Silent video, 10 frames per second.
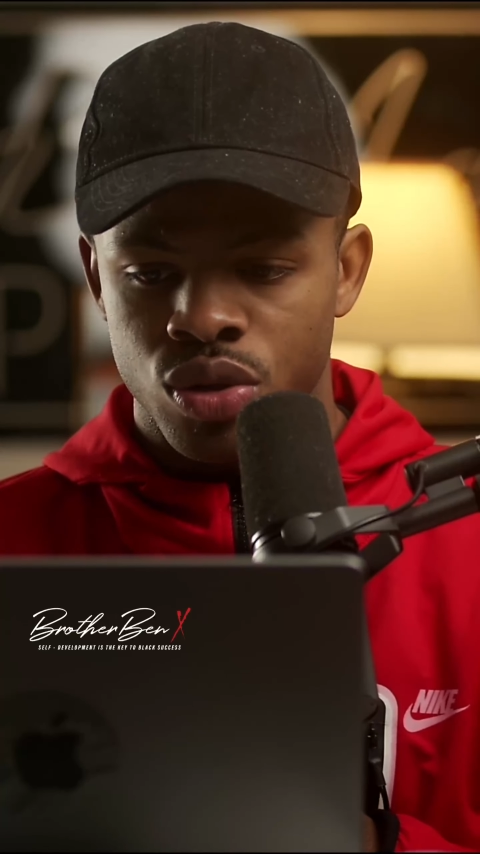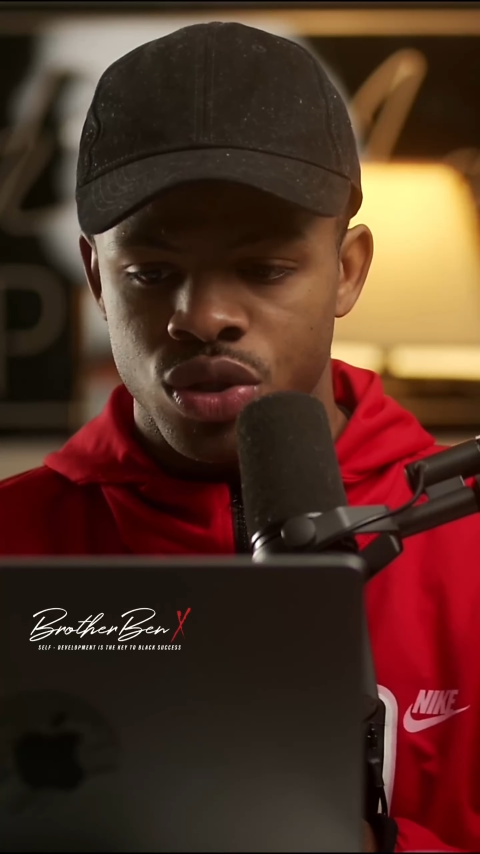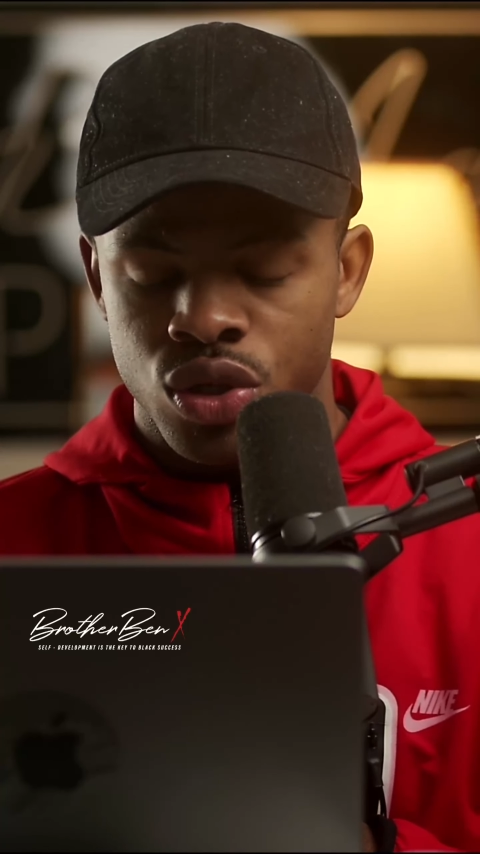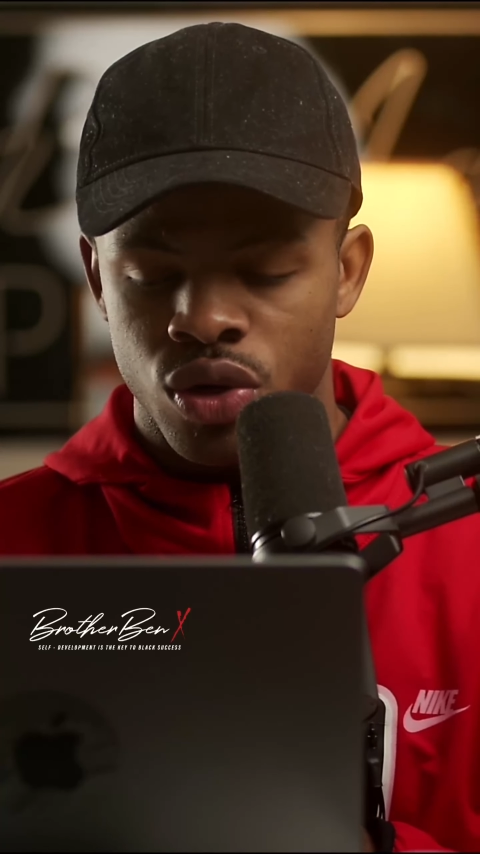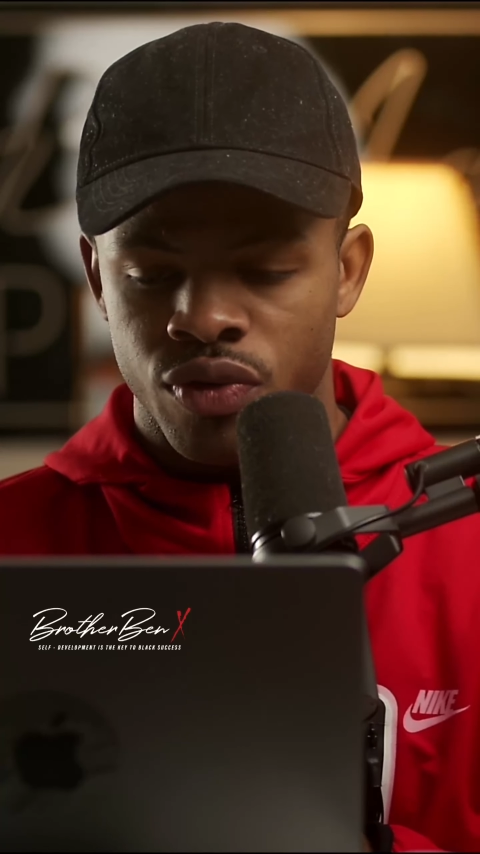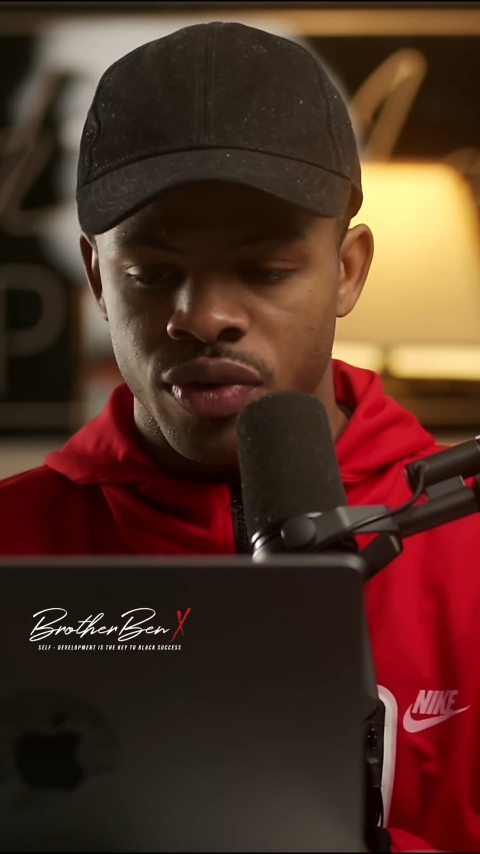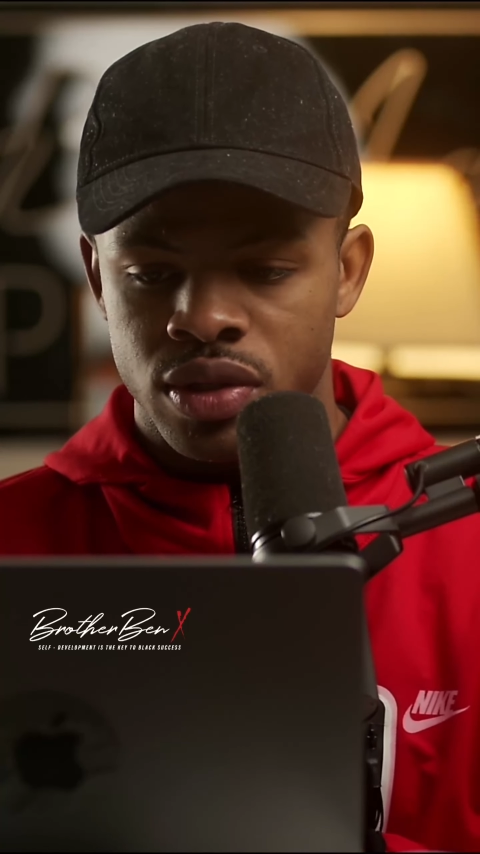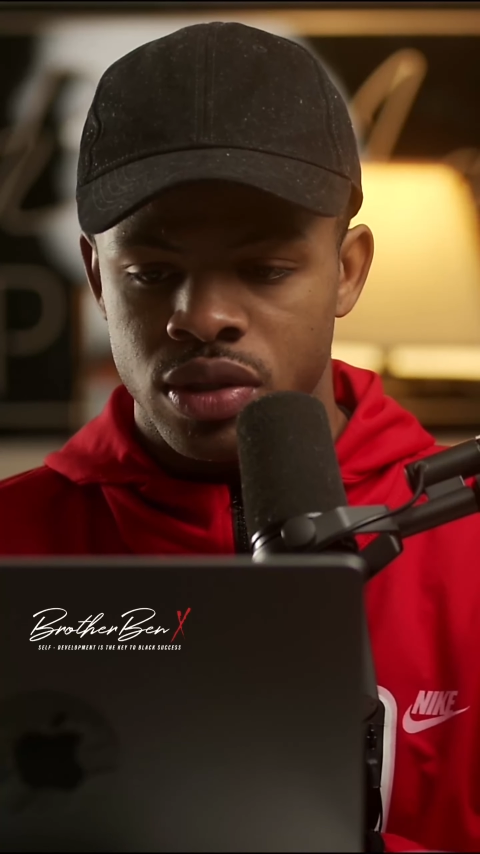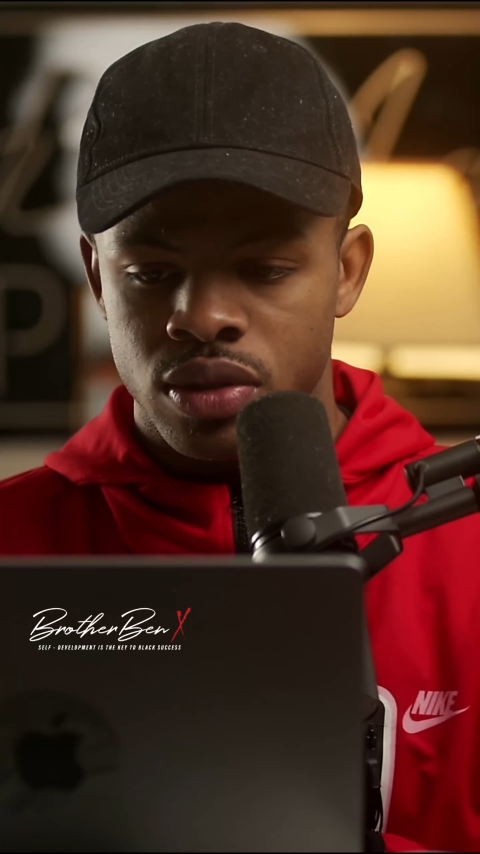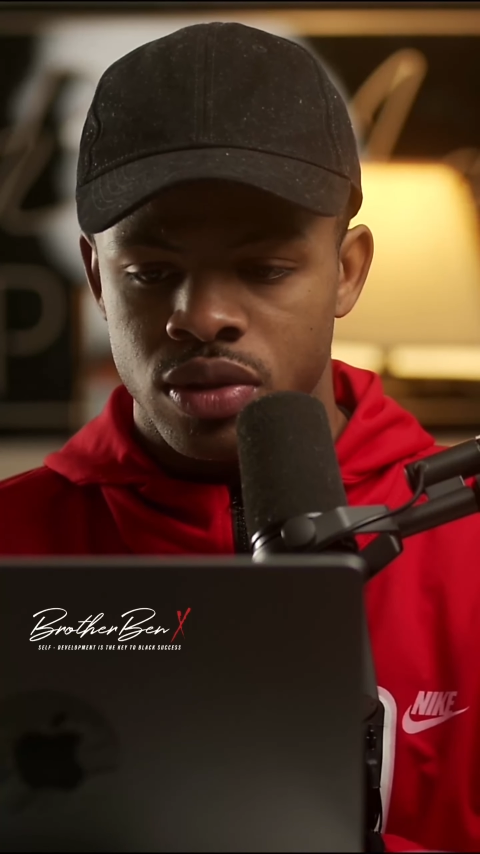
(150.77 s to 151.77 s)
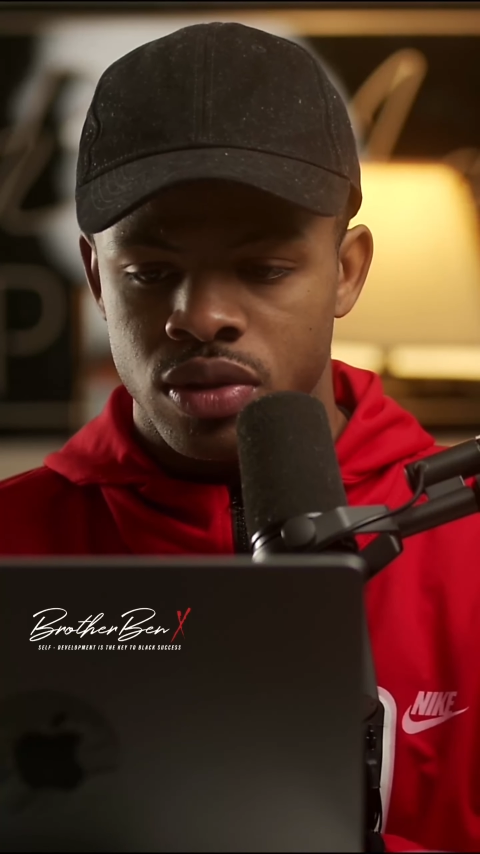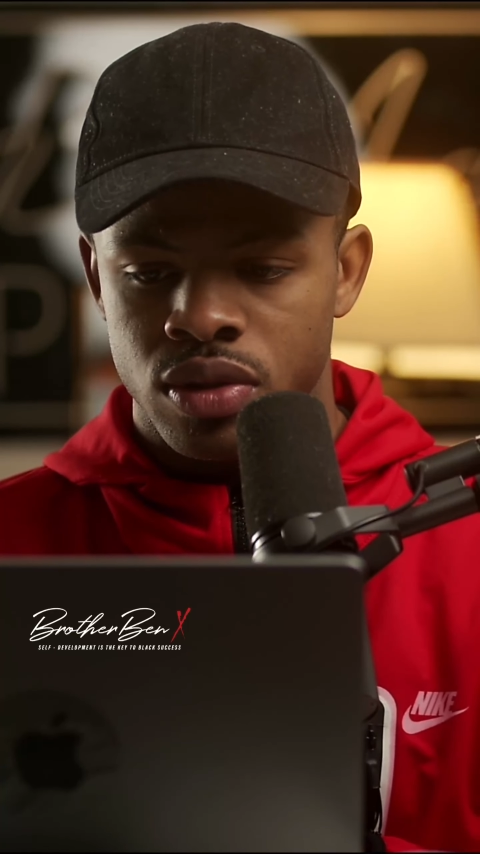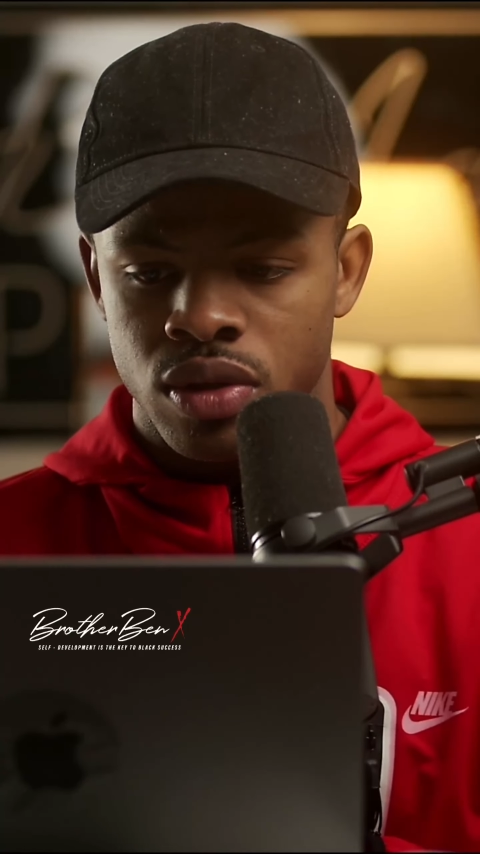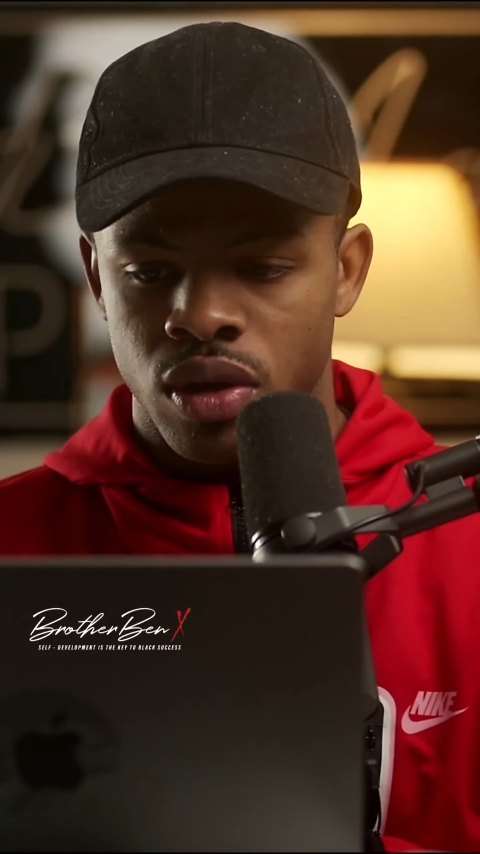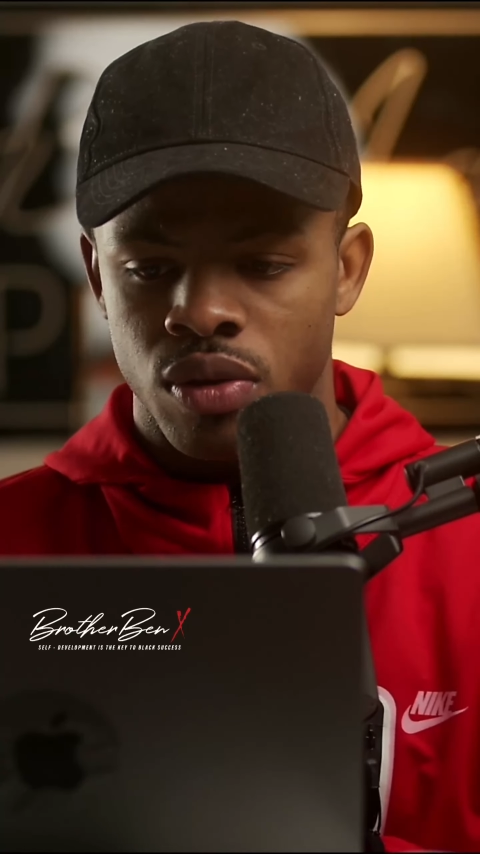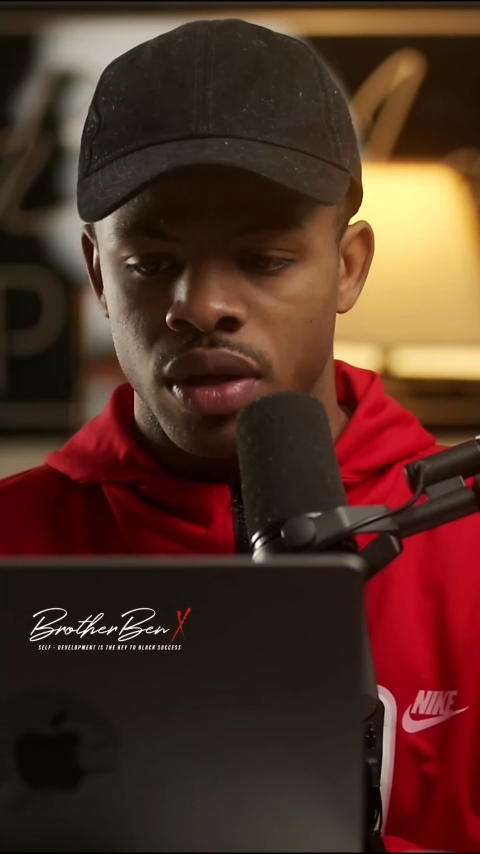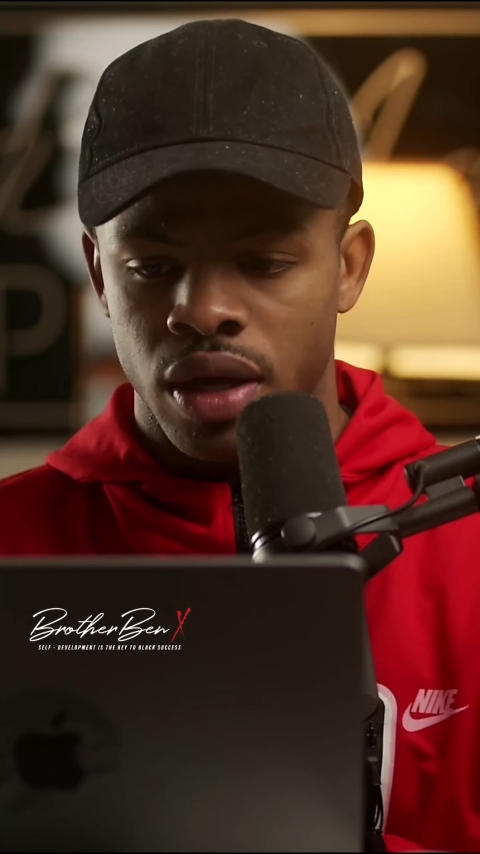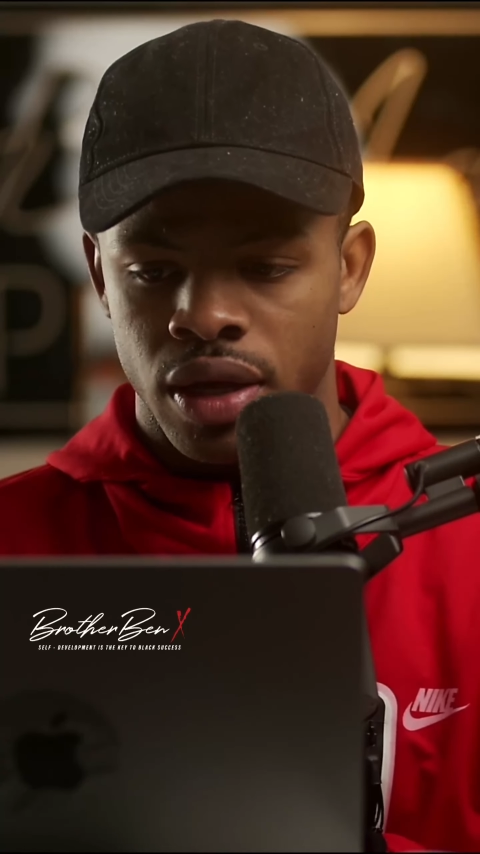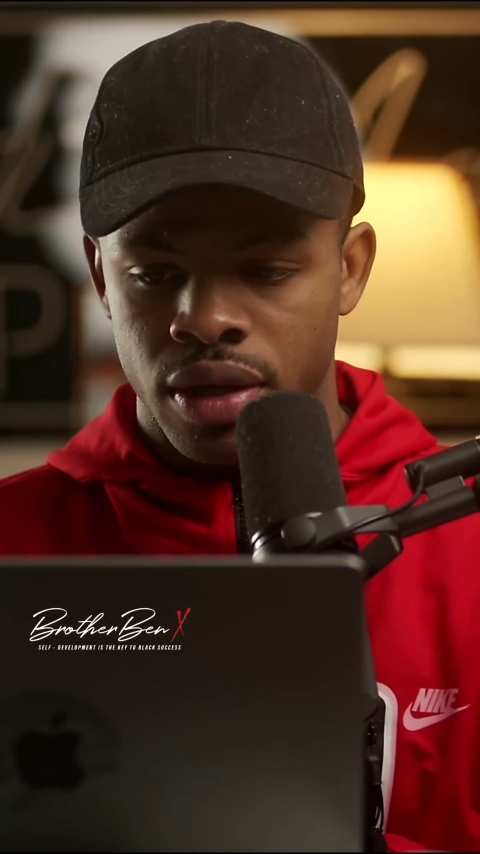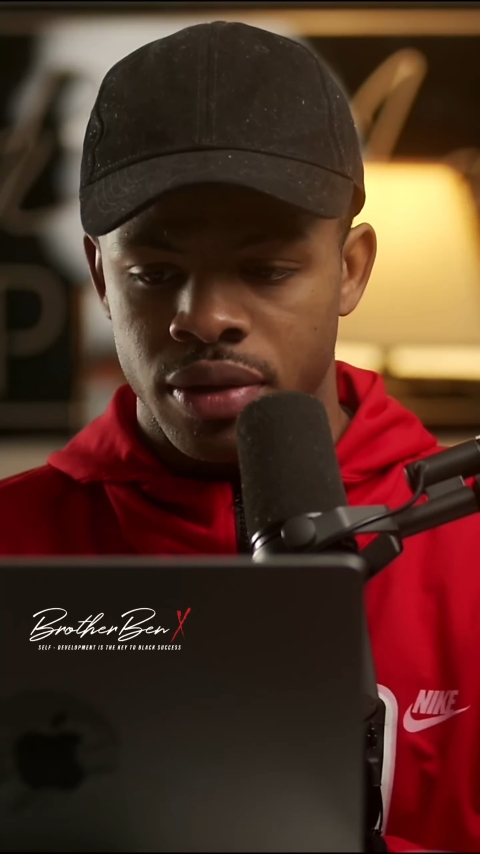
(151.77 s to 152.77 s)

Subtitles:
service. Okay.